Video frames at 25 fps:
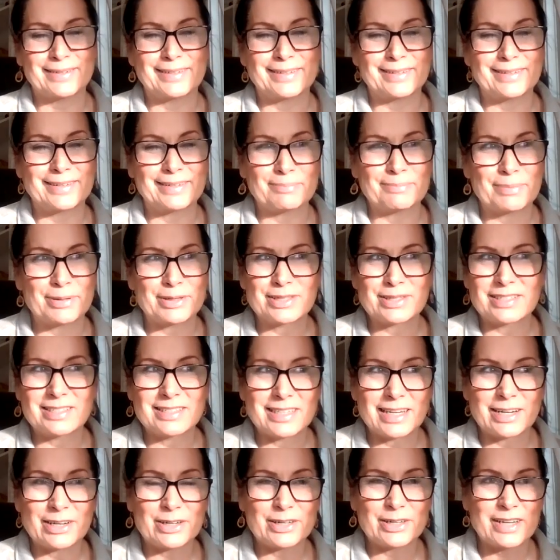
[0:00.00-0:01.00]
or
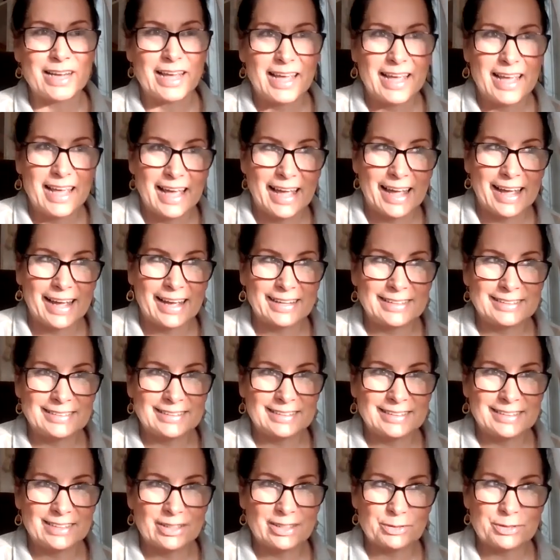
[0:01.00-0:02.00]
person-centered,
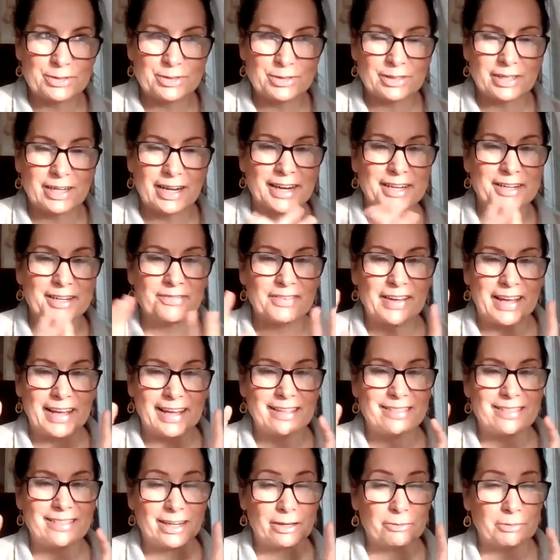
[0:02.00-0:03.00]
and those are kind of
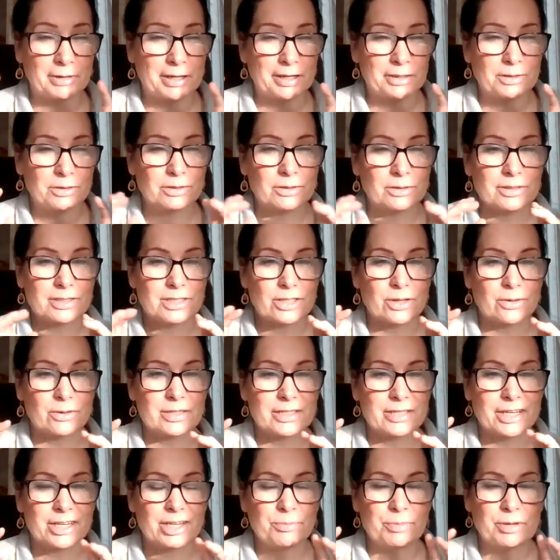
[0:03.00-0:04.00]
atheoretical, so
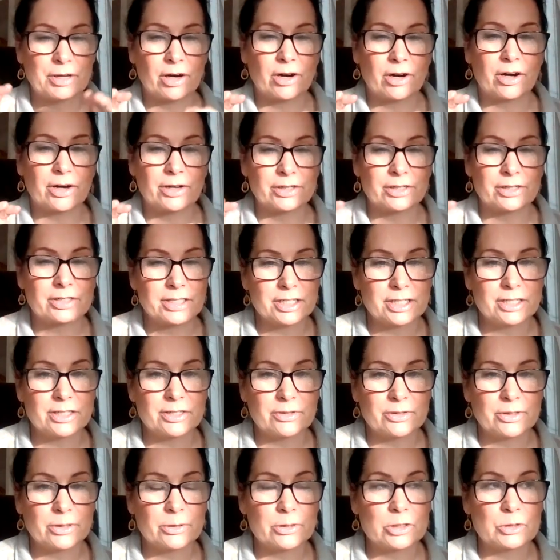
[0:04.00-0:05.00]
it's going to be harder to
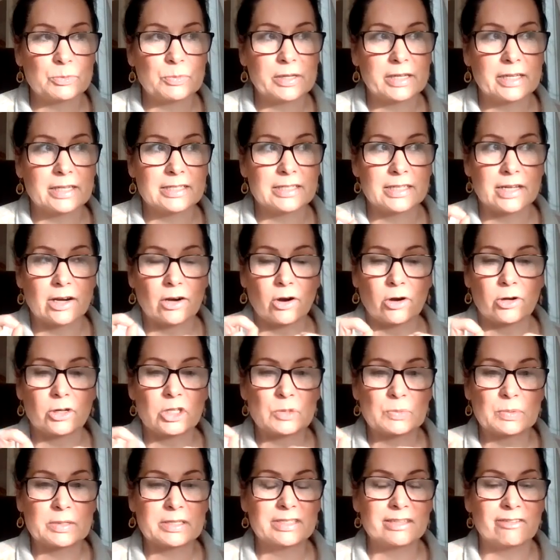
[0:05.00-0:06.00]
do those because there
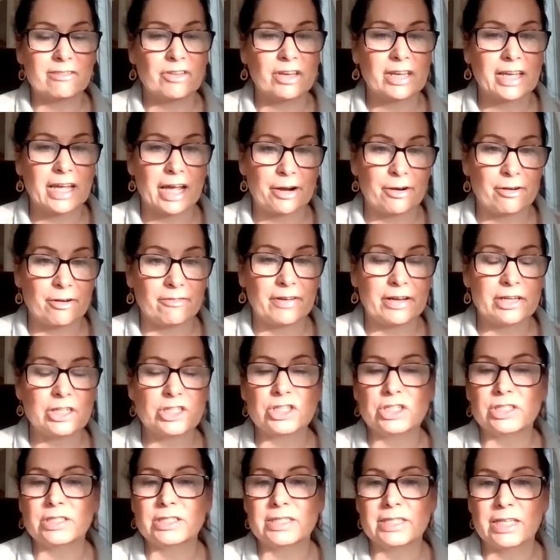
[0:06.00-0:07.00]
aren't specific
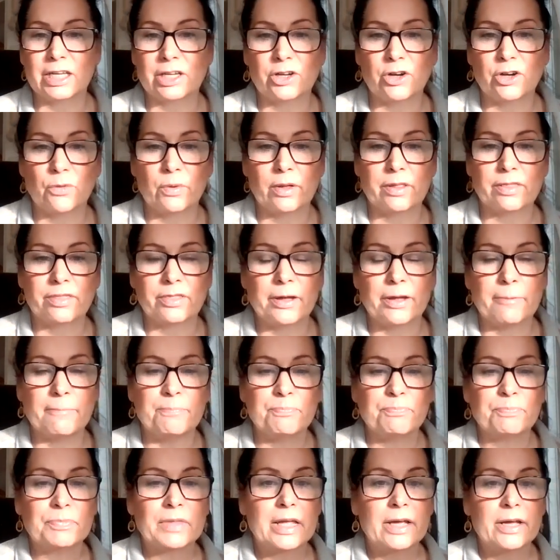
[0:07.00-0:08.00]
interventions that go with
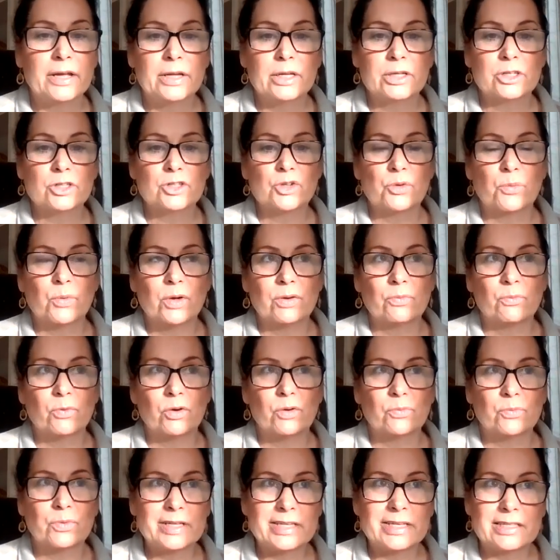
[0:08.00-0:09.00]
them. So when
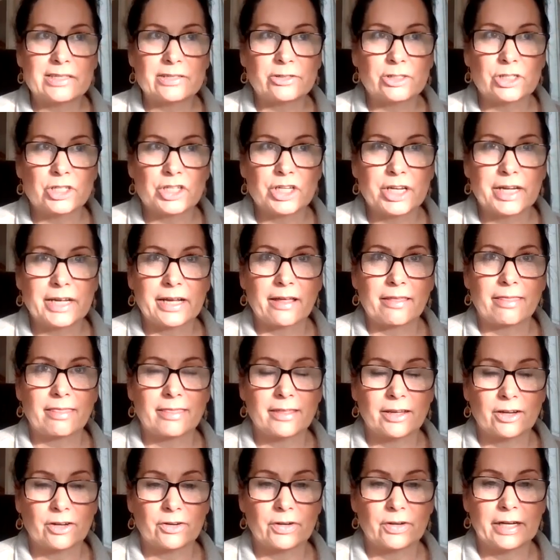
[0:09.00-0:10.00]
we're researching
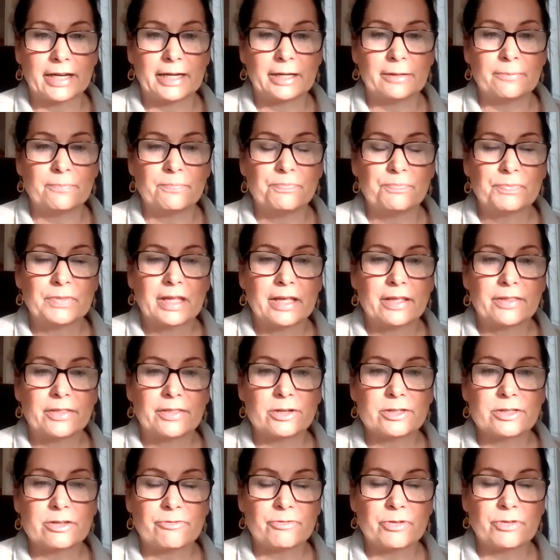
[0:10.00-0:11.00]
theory,
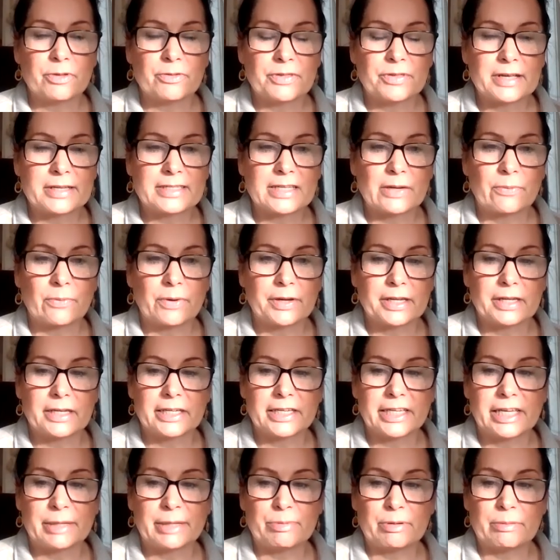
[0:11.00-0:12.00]
there's a few things I want you
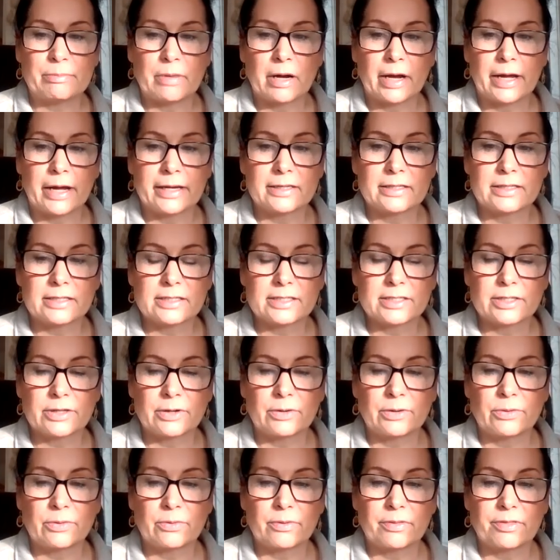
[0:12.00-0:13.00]
to keep in mind.
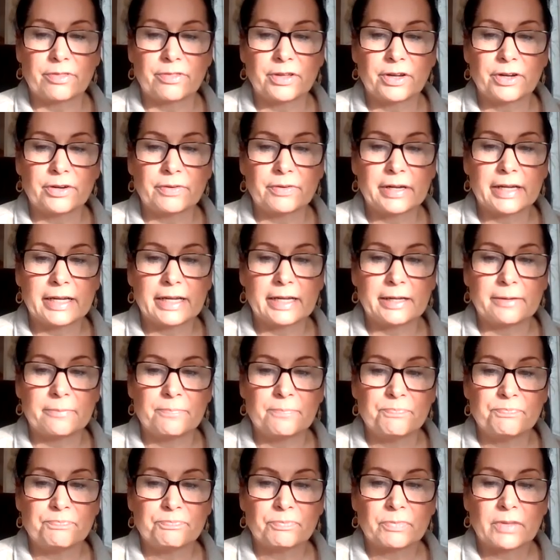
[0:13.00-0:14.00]
So theory,
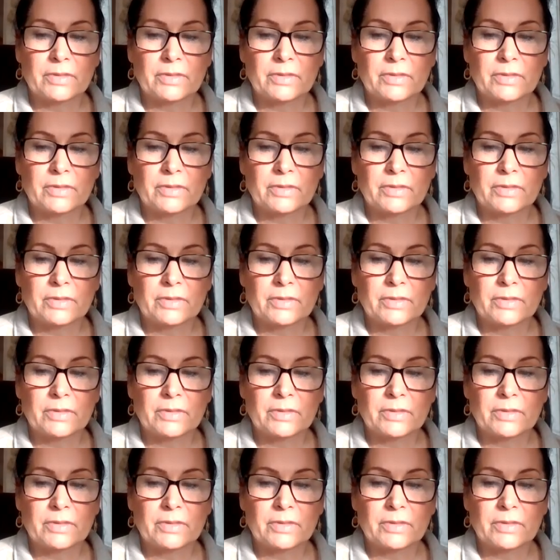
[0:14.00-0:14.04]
